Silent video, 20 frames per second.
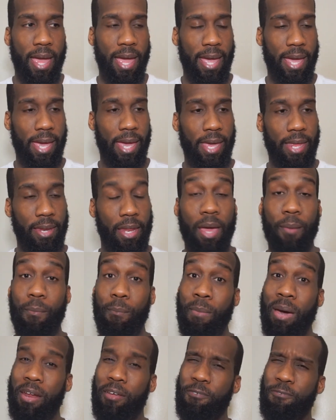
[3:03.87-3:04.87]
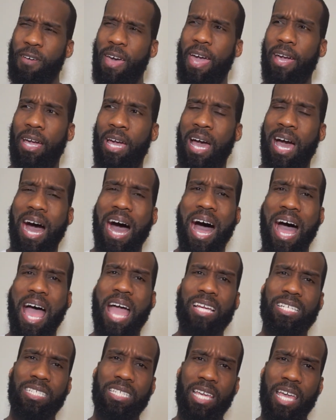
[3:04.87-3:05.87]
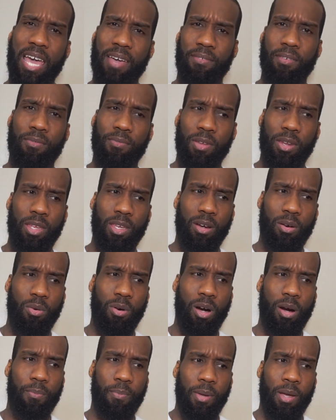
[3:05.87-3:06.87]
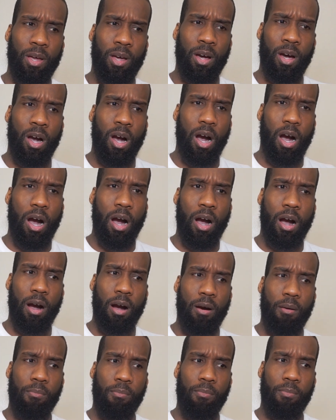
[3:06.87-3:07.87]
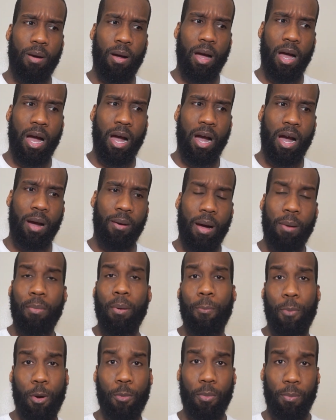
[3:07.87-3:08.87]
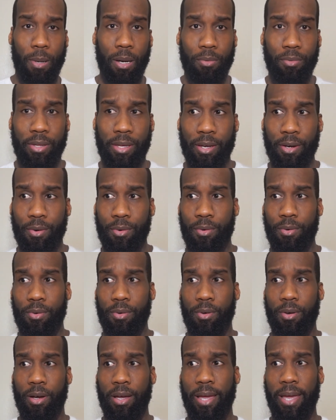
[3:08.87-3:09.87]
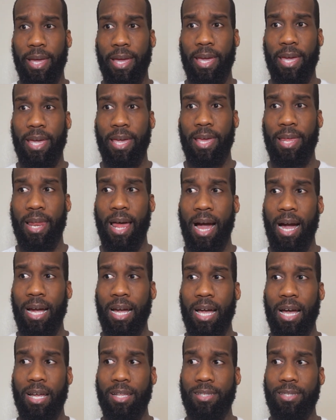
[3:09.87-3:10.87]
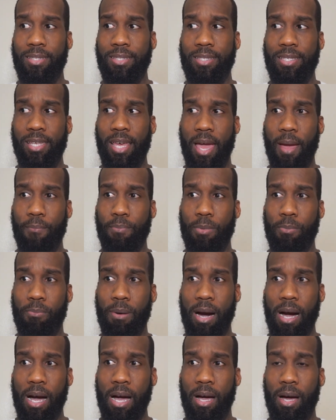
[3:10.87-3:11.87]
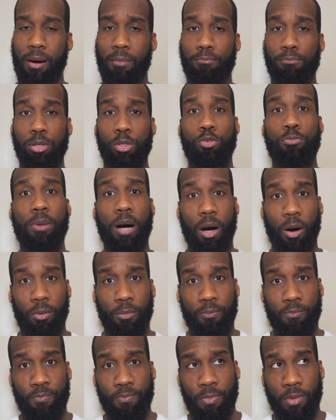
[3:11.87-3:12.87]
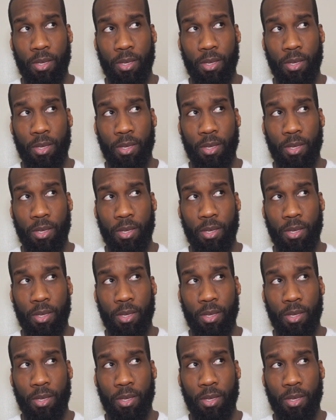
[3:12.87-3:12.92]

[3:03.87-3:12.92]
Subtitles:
And matter of fact, I actually have a video up. I'm a purple belt now, and I got tapped by a blue belt.